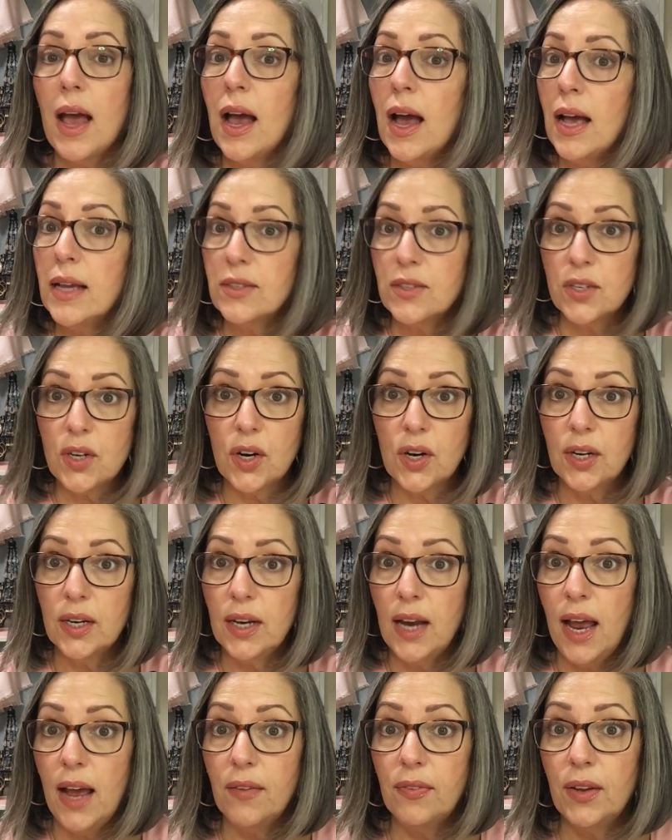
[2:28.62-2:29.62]
I
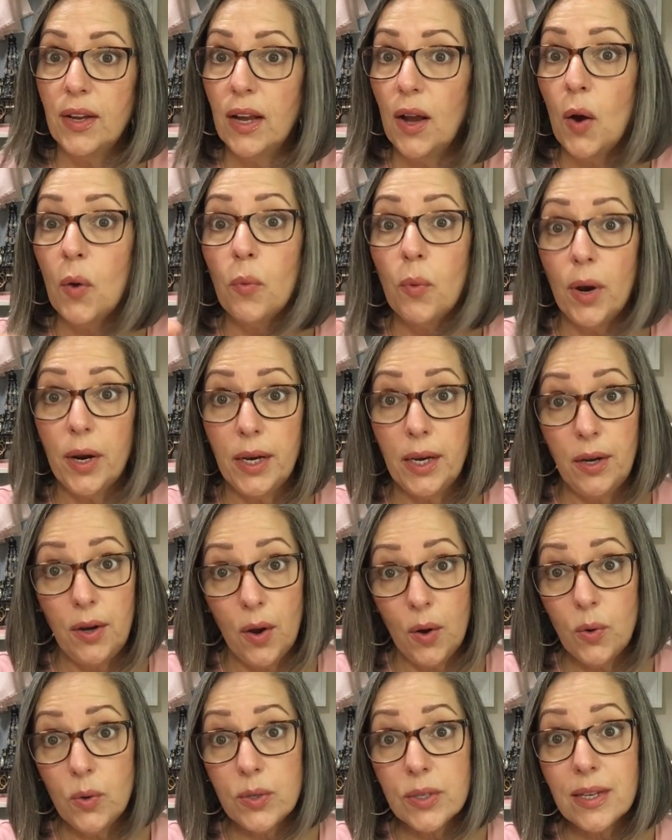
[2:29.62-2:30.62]
started having a runny
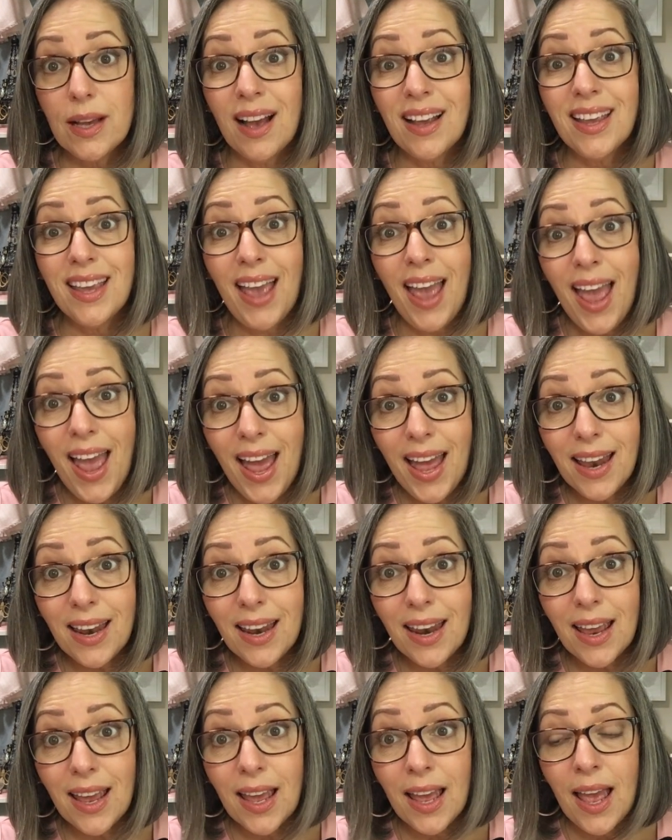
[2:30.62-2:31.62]
nose
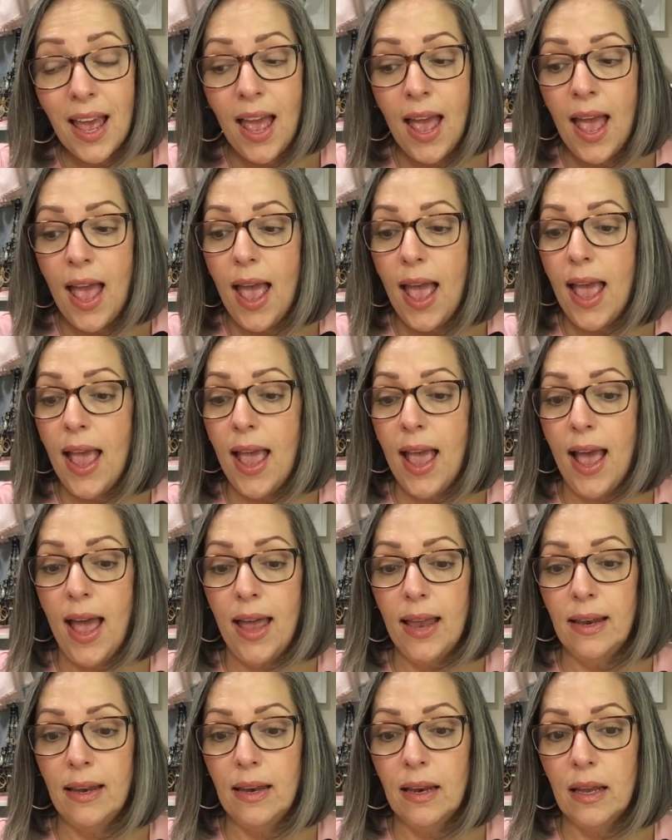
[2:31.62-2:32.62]
again
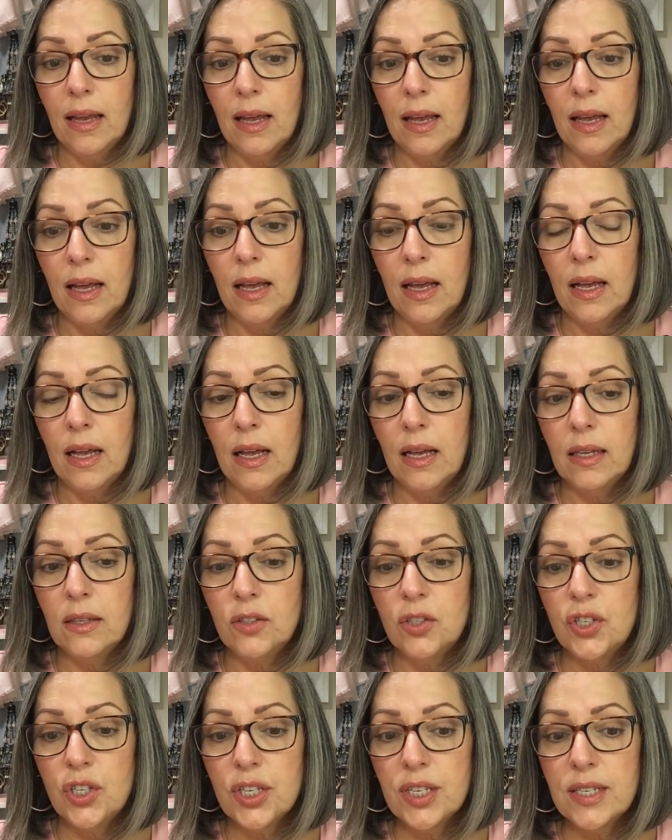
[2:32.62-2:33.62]
and
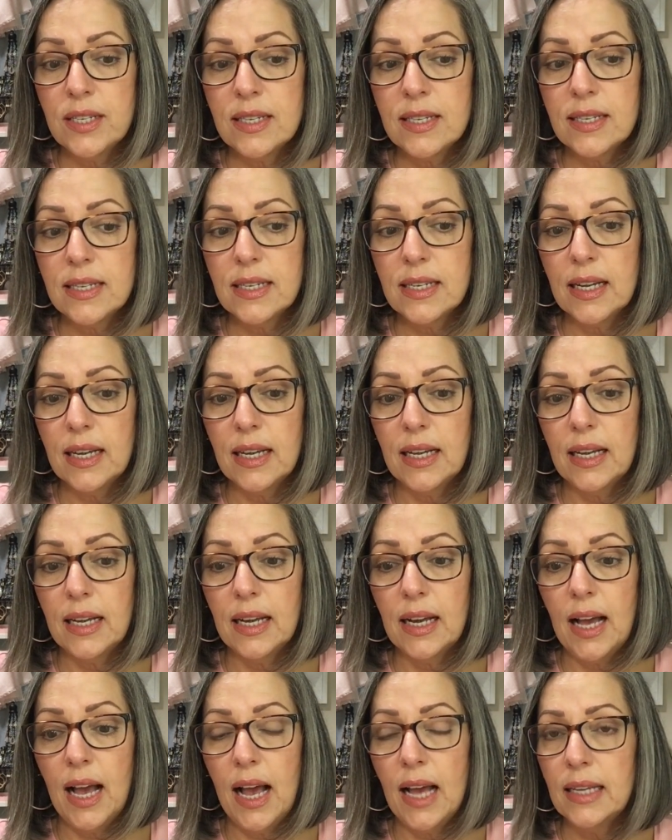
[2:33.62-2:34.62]
just
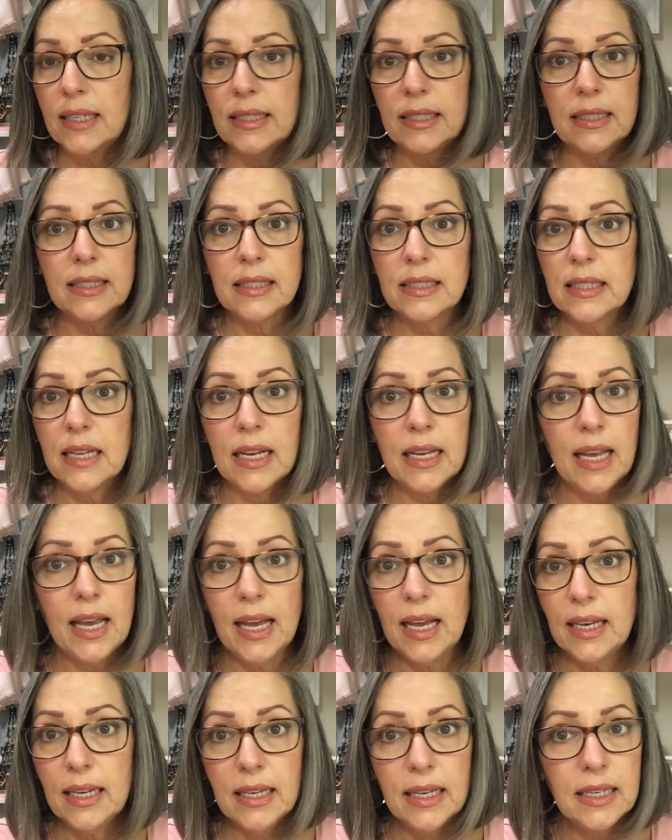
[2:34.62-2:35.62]

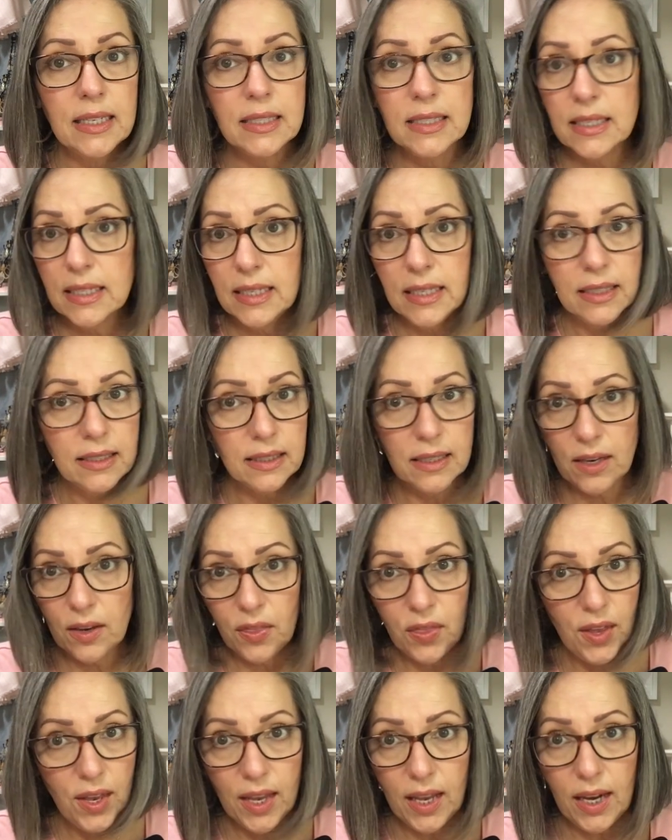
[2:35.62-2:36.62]
again didn't
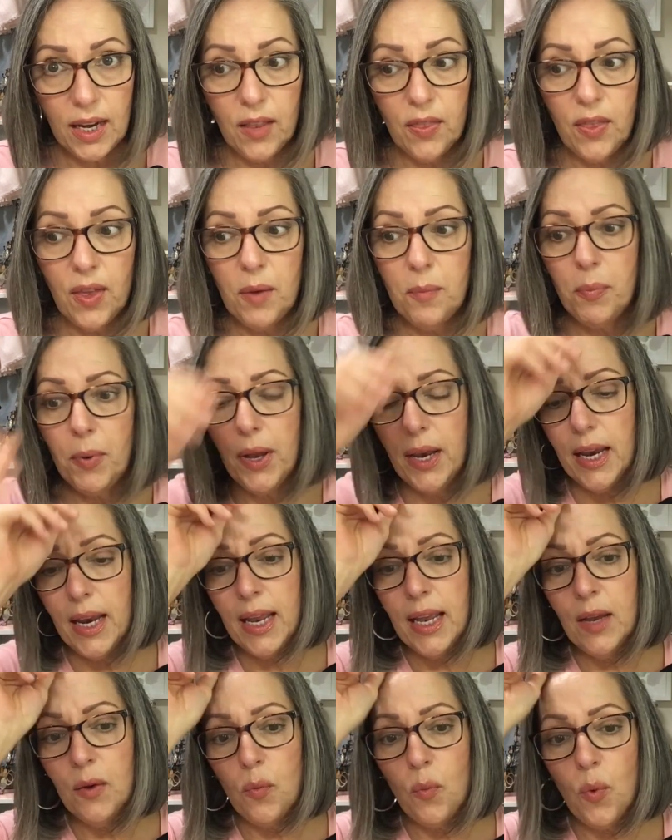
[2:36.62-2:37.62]
think anything, but
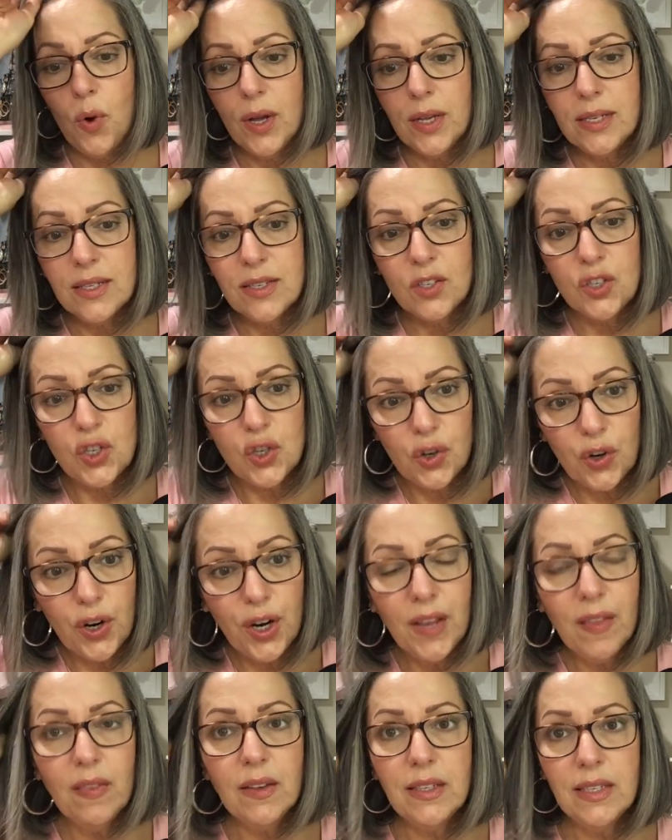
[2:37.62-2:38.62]
it was
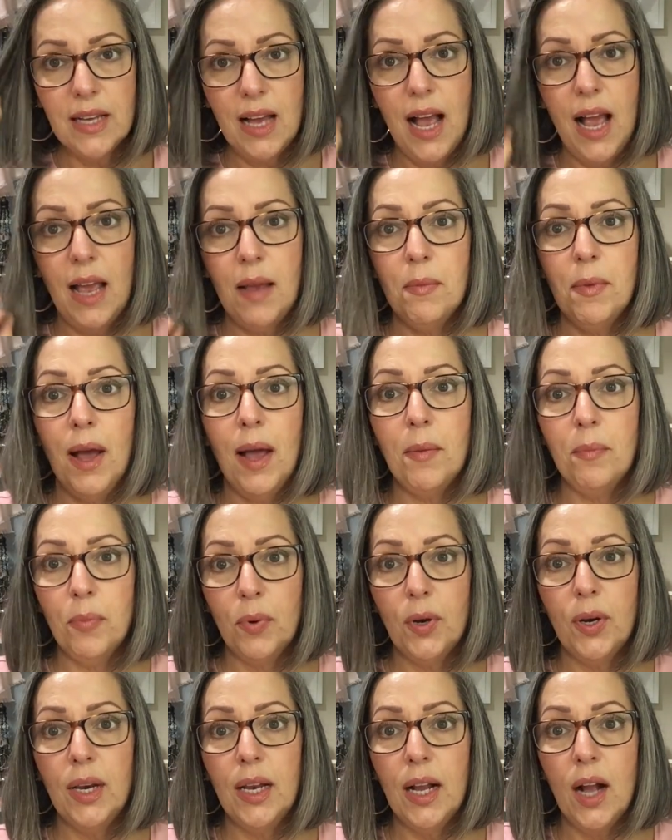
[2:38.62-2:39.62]
during the time I'm
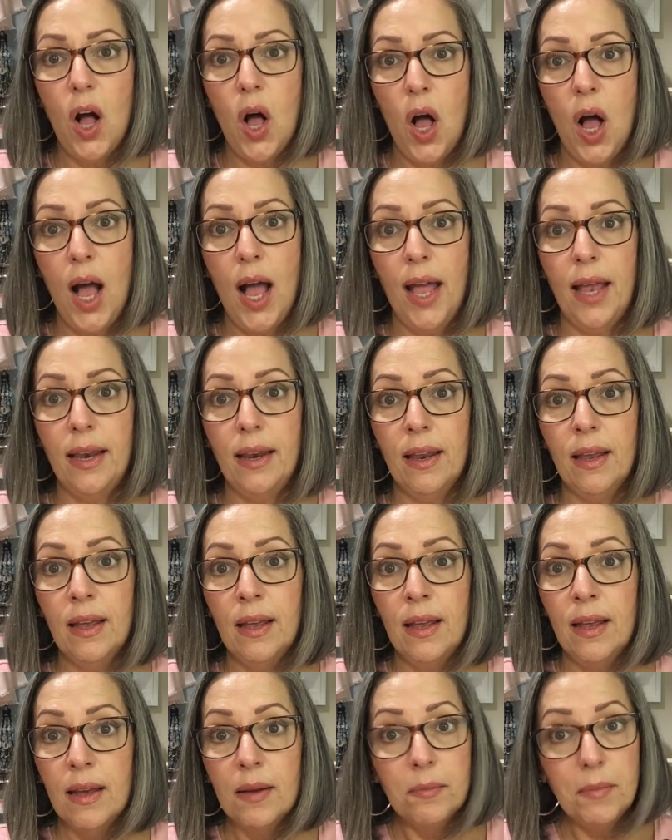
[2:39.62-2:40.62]
putting on
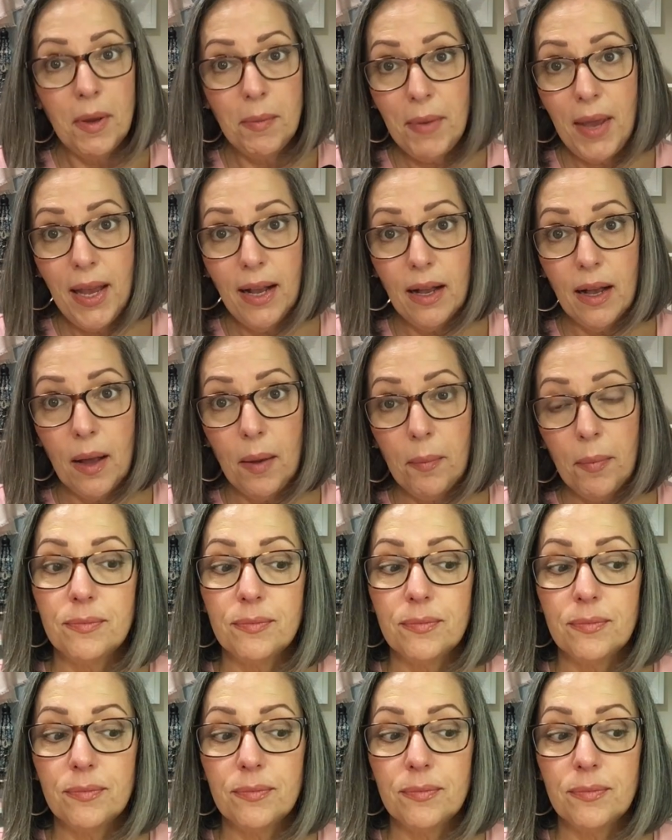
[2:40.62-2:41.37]
my makeup.